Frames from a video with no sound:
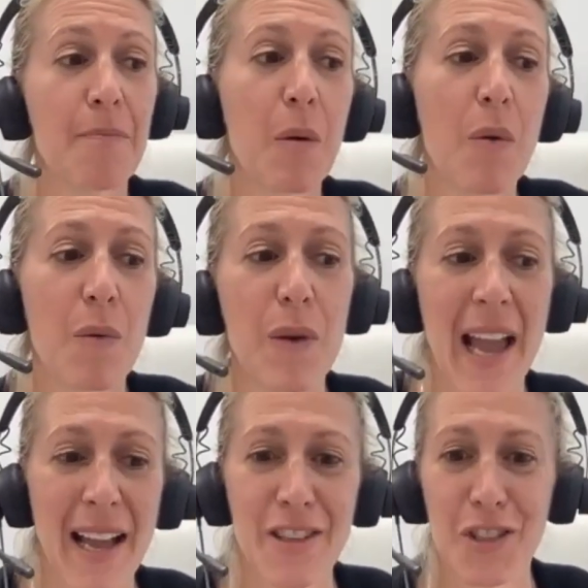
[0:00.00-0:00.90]
but what we
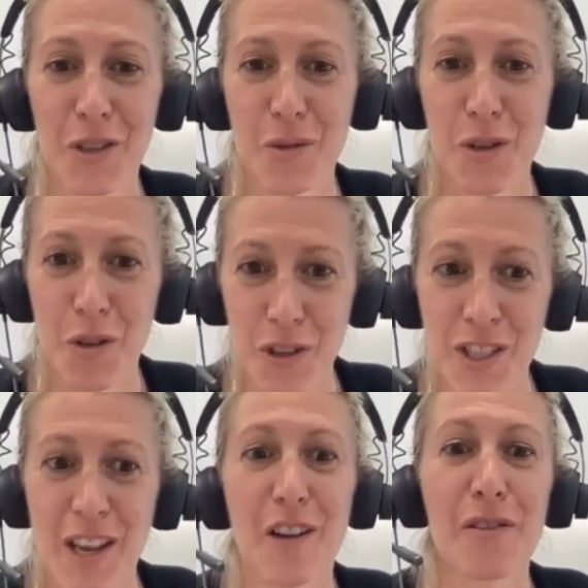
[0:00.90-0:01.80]
had to
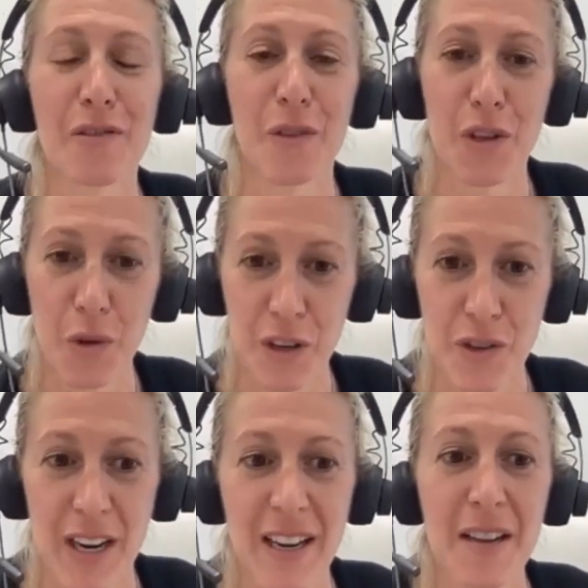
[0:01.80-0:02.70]
yourself with your
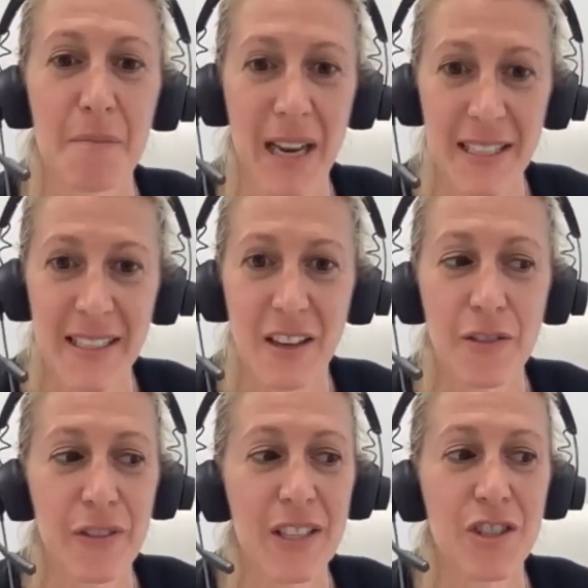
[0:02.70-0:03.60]
training
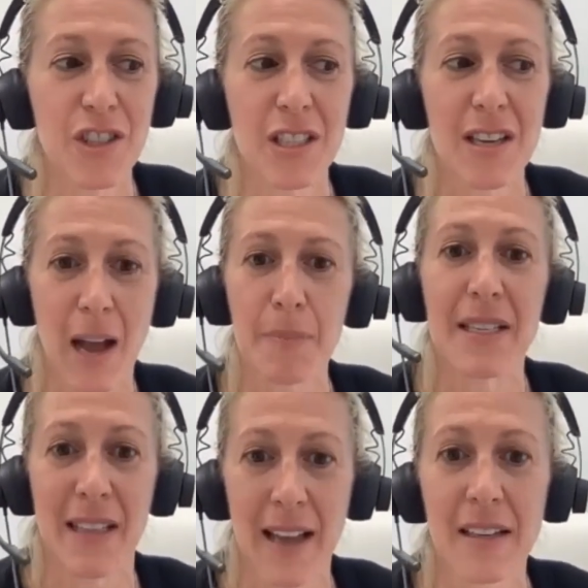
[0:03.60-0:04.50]
myself is just not be
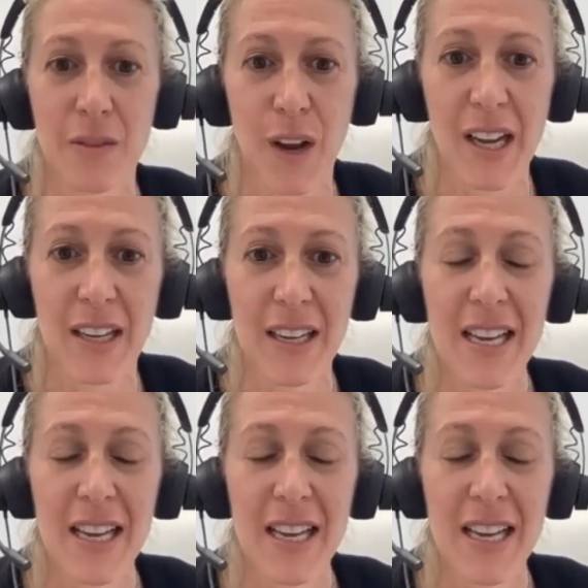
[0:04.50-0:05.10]
satisfied